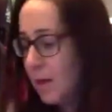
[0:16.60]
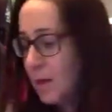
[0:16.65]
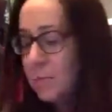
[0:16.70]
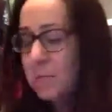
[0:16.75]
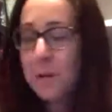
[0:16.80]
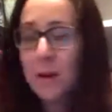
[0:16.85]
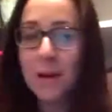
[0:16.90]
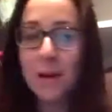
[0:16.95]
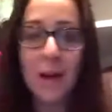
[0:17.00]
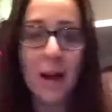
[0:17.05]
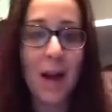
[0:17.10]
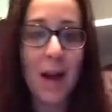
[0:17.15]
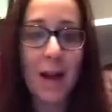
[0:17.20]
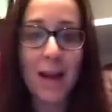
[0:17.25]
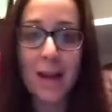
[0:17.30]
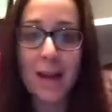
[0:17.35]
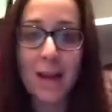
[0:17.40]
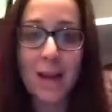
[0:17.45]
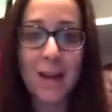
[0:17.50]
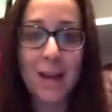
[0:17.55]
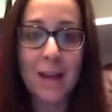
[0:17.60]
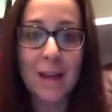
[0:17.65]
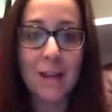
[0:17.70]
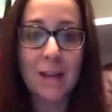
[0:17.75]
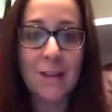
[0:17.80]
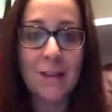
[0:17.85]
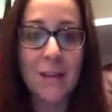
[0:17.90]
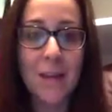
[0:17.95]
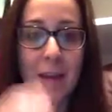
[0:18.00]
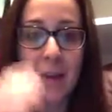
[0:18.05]
but I can't
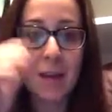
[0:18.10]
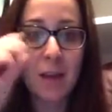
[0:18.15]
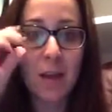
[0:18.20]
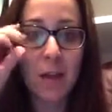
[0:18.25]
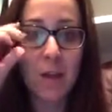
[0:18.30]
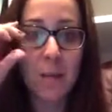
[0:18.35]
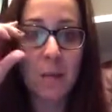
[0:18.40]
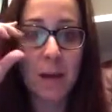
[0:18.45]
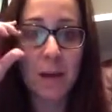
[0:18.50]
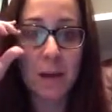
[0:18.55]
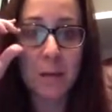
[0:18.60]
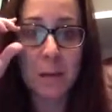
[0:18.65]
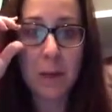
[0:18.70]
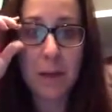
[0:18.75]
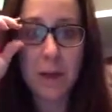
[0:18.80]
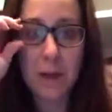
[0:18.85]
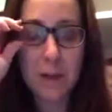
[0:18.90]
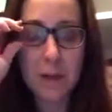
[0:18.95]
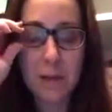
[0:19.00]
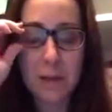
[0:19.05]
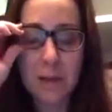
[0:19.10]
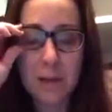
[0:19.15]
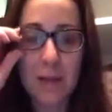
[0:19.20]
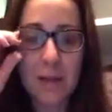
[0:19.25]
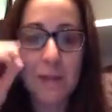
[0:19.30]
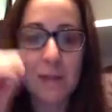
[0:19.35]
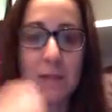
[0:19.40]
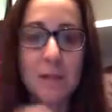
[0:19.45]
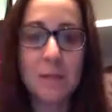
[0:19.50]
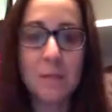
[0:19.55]
take another minute in my contact
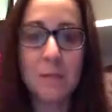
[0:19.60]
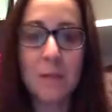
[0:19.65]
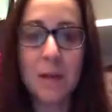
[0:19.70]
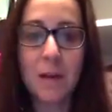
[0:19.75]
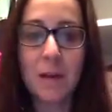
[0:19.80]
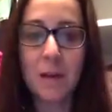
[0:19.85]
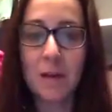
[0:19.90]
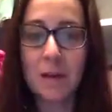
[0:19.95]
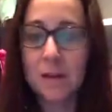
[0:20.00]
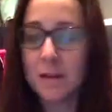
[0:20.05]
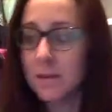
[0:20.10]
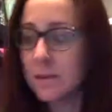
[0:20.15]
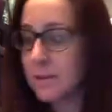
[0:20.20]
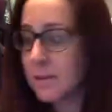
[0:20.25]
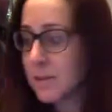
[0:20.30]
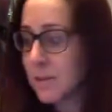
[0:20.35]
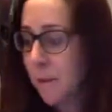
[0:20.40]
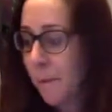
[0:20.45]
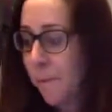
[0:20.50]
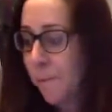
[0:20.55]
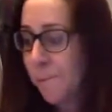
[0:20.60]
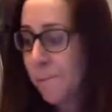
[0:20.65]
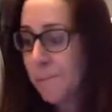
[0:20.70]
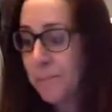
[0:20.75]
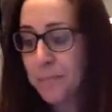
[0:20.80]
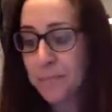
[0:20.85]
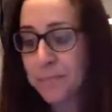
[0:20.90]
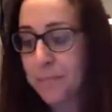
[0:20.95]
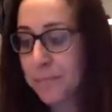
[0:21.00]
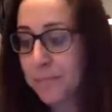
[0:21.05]
lenses because
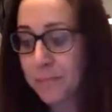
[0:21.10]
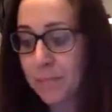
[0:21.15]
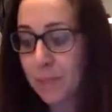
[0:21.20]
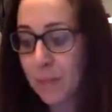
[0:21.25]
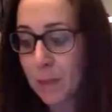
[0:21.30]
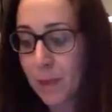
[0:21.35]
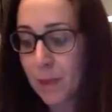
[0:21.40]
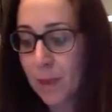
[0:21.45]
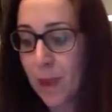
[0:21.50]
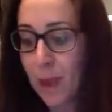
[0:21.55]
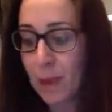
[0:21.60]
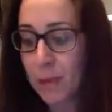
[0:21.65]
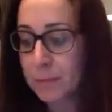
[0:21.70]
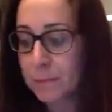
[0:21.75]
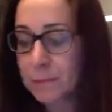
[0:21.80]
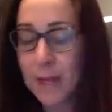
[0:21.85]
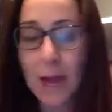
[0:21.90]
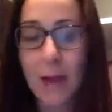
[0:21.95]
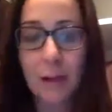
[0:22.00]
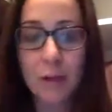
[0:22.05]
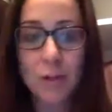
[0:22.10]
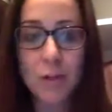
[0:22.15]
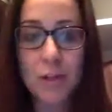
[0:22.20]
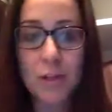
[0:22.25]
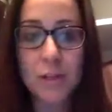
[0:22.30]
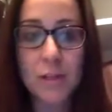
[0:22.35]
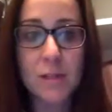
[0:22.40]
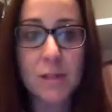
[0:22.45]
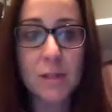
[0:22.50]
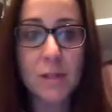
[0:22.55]

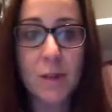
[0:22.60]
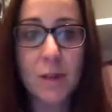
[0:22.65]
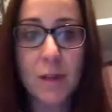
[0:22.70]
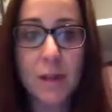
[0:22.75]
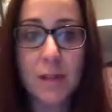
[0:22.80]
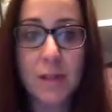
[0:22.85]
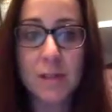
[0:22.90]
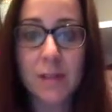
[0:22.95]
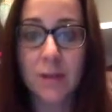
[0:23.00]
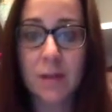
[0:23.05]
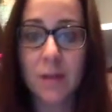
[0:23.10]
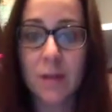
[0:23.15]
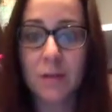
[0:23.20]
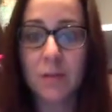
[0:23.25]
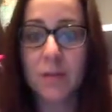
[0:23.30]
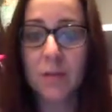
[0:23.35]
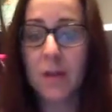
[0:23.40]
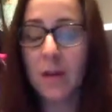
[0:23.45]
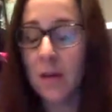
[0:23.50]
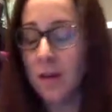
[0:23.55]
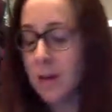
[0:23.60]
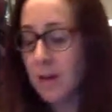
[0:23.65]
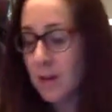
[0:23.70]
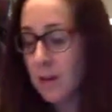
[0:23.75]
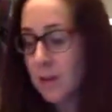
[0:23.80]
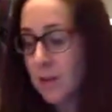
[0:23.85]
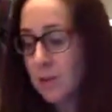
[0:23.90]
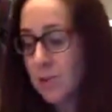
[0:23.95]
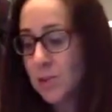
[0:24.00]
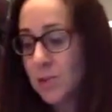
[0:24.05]
allergies. That's all I can tell you.
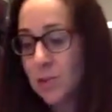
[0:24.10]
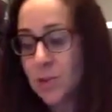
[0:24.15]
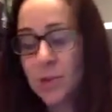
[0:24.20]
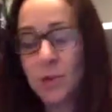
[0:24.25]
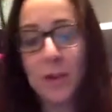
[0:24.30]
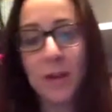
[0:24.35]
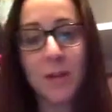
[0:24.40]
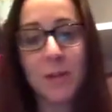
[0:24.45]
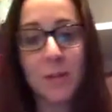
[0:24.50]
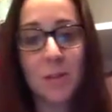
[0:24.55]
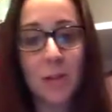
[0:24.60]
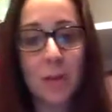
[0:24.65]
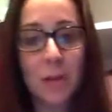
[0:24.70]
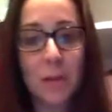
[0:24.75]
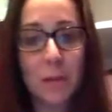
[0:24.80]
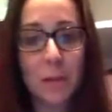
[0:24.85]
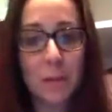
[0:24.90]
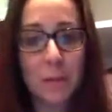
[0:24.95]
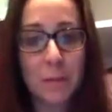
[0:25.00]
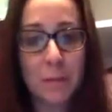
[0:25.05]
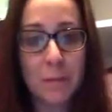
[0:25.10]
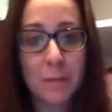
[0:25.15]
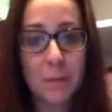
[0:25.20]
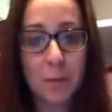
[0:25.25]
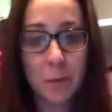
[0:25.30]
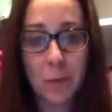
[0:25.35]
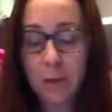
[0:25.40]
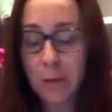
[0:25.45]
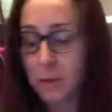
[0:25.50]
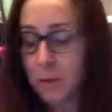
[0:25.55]
So you get to look
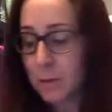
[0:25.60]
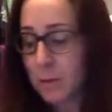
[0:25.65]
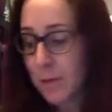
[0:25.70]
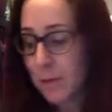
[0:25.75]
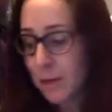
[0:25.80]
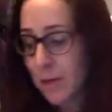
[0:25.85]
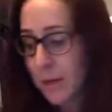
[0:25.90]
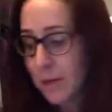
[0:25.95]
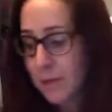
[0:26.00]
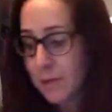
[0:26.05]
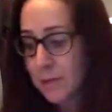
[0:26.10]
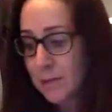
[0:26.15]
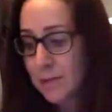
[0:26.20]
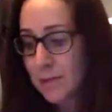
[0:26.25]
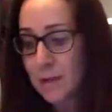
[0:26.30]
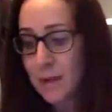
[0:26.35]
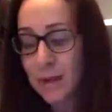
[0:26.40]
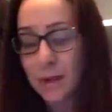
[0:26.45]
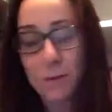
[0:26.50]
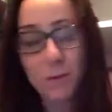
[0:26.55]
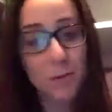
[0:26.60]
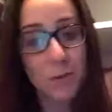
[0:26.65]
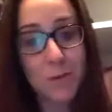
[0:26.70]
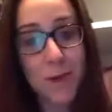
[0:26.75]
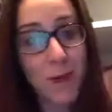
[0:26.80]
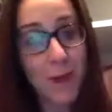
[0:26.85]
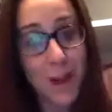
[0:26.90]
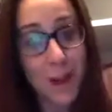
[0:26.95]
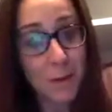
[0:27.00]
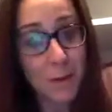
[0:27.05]
at me in my glasses tonight, which I'm not
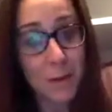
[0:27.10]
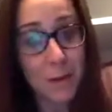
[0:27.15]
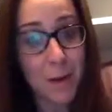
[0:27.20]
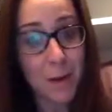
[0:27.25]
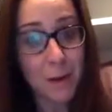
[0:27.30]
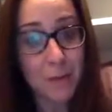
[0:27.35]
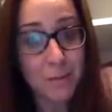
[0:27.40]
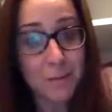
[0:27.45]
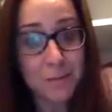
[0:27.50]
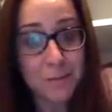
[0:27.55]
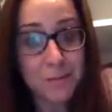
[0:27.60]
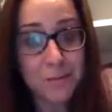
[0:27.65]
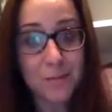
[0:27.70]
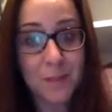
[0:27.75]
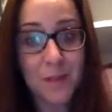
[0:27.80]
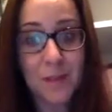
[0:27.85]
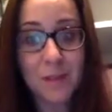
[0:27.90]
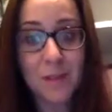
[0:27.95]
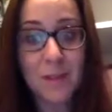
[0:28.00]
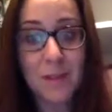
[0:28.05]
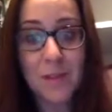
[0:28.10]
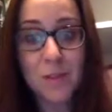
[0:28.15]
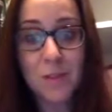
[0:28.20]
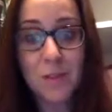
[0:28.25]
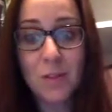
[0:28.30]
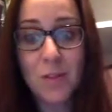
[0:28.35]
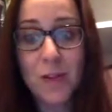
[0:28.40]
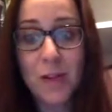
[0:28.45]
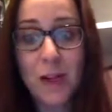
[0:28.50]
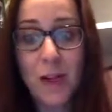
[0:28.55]
happy about. These are
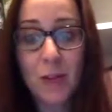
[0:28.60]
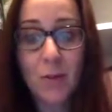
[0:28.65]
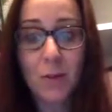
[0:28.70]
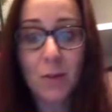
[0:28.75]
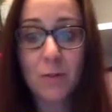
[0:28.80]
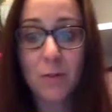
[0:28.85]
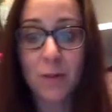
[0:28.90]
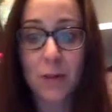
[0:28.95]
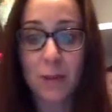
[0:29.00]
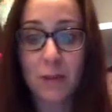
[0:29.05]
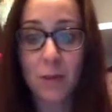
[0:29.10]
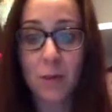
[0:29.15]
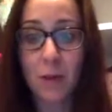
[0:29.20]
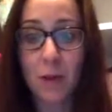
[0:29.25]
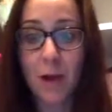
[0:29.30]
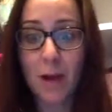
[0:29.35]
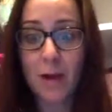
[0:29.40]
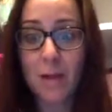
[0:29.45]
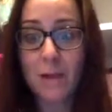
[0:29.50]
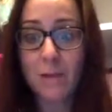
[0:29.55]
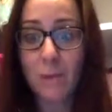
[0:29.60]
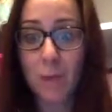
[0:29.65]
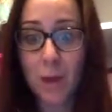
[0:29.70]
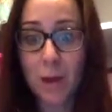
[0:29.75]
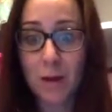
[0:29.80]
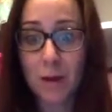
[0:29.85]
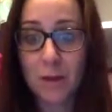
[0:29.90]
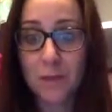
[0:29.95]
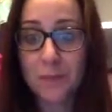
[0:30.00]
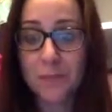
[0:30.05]
like, I don't know if any of you guys
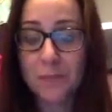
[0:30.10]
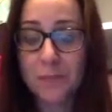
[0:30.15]
wear